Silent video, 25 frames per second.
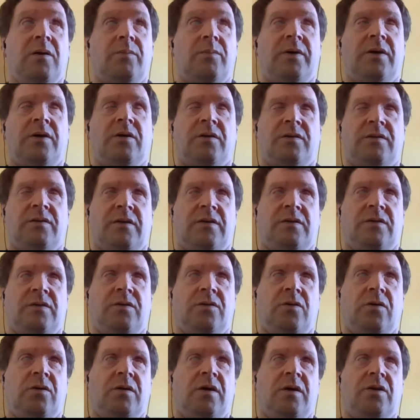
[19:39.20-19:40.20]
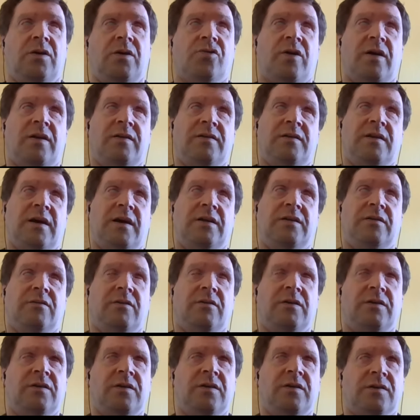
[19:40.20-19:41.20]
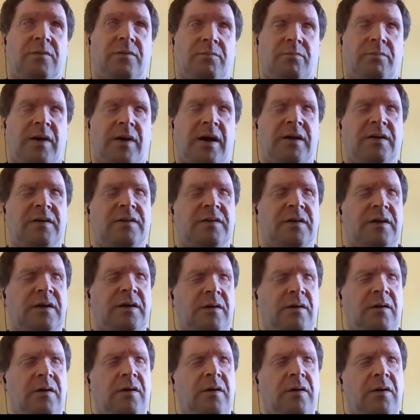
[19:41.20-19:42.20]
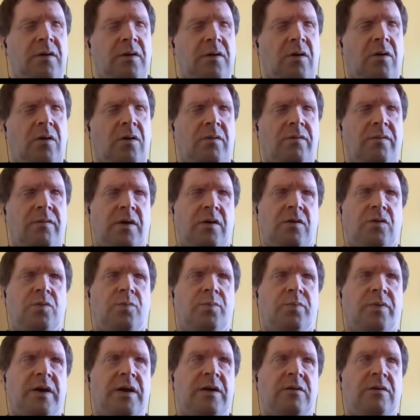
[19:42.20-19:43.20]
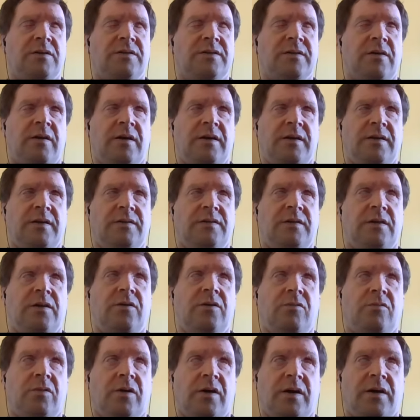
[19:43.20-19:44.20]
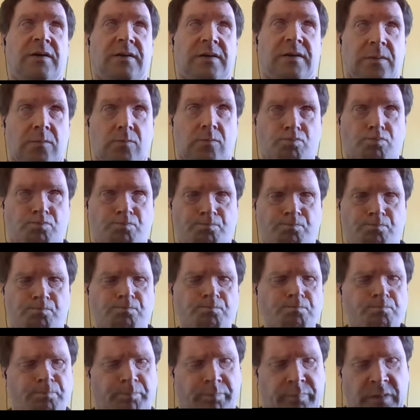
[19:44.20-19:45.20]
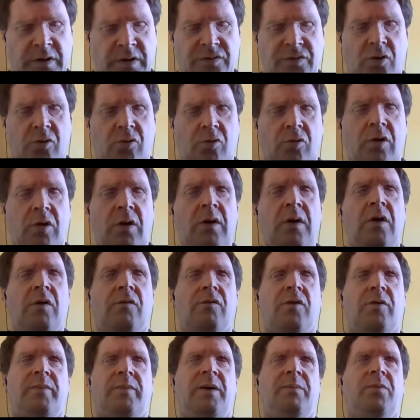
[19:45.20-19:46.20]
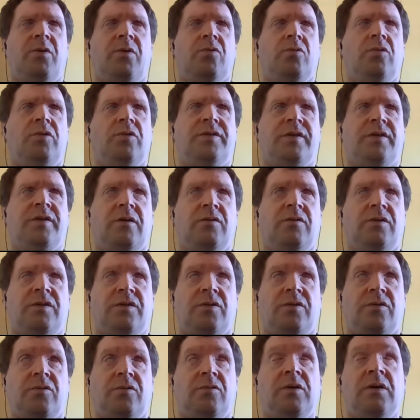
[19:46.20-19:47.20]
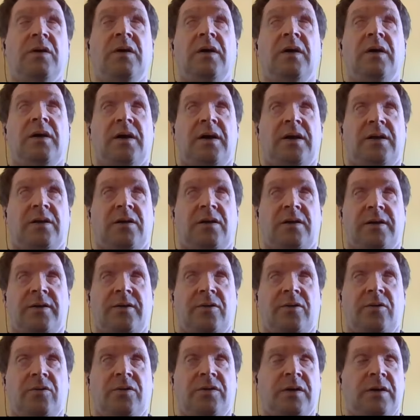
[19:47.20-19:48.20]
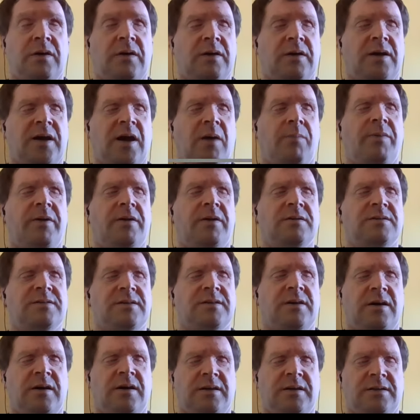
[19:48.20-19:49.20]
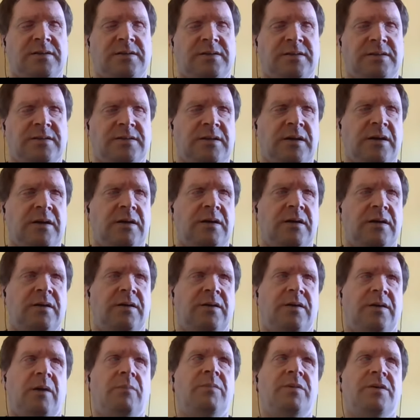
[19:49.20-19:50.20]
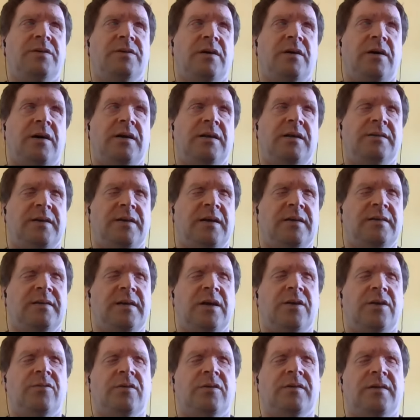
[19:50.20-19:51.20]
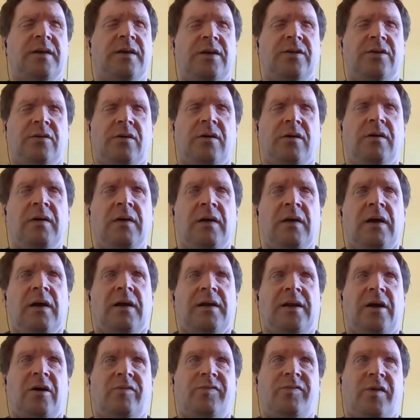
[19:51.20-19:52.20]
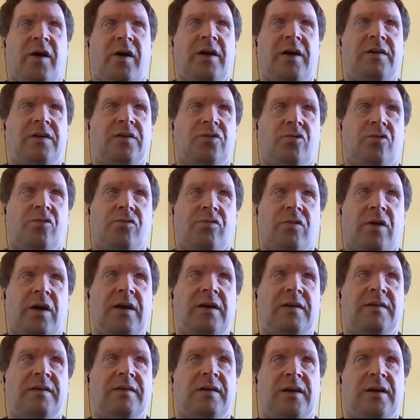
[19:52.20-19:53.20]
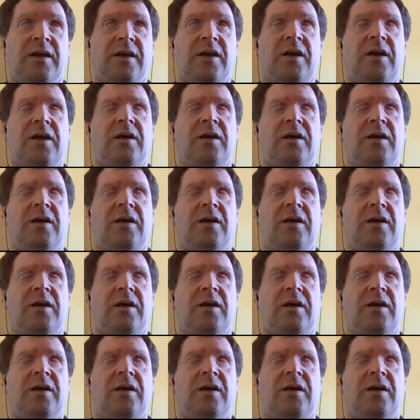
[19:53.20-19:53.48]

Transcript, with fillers: because it's not a translator. It's just a matching on those braille signs that you write. So remember also to include capital signs, number signs, etc., etc. Now, find is great